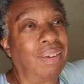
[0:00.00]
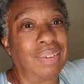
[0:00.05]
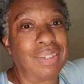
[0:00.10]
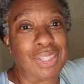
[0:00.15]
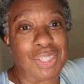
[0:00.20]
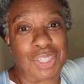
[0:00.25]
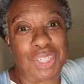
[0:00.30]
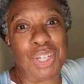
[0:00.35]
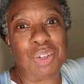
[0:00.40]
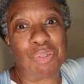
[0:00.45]

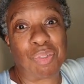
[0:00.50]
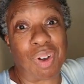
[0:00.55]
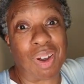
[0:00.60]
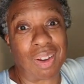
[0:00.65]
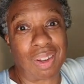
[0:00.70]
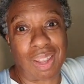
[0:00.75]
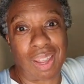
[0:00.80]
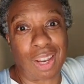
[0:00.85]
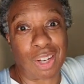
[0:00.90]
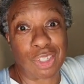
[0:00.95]

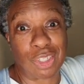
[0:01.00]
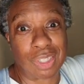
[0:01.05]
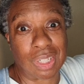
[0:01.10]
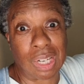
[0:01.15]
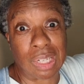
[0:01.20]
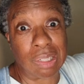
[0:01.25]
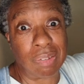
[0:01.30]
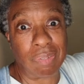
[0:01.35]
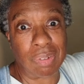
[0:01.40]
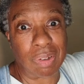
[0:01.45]
sheetrock. Actually, I
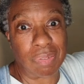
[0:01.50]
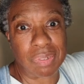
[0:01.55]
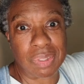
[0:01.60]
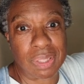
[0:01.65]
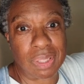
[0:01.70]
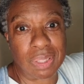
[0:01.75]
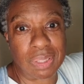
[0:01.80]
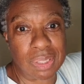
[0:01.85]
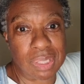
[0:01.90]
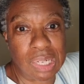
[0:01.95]
didn't even have
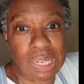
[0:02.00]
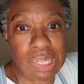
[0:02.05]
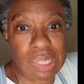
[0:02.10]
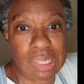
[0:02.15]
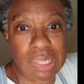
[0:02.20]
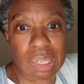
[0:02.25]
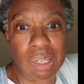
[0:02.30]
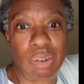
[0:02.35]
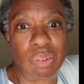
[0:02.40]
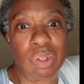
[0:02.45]
to take it
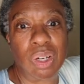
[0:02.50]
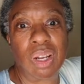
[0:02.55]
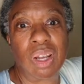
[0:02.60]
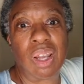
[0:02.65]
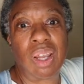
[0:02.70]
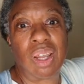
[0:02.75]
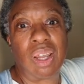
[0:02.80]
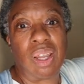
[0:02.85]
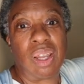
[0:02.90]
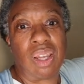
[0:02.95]
down.
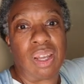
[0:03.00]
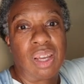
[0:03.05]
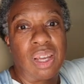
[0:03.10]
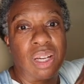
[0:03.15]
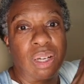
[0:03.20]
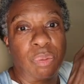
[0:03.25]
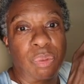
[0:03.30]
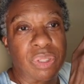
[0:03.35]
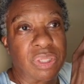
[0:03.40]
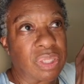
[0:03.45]

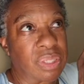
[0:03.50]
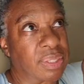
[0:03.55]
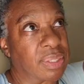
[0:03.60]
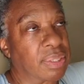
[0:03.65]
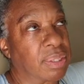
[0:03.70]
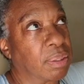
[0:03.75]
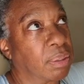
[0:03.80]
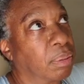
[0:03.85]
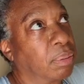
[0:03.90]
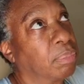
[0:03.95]
And it was
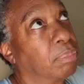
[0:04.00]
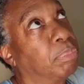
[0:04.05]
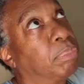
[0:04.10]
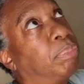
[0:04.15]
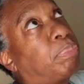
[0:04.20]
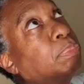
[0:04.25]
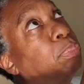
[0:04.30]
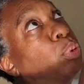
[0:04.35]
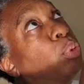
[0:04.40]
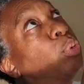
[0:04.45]
just
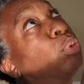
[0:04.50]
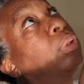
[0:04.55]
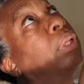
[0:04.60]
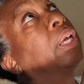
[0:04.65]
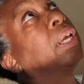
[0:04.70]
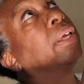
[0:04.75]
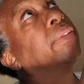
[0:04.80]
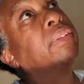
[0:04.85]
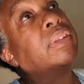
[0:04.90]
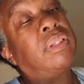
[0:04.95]

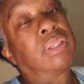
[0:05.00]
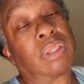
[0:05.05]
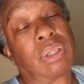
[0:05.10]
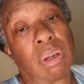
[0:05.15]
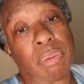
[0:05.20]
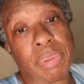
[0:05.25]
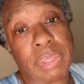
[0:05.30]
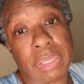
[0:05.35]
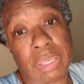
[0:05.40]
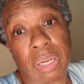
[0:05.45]
pooling and then
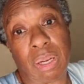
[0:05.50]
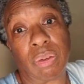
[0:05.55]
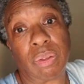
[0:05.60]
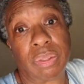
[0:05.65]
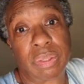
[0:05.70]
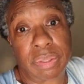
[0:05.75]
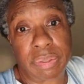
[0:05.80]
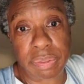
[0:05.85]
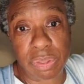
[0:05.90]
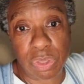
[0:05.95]
coming down
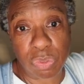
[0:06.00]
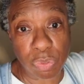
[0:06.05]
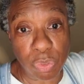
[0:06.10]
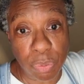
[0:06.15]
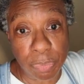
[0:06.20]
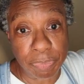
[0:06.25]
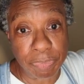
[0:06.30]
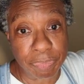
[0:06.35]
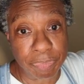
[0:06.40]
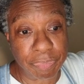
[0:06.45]
into this
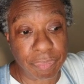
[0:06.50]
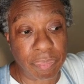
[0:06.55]
room.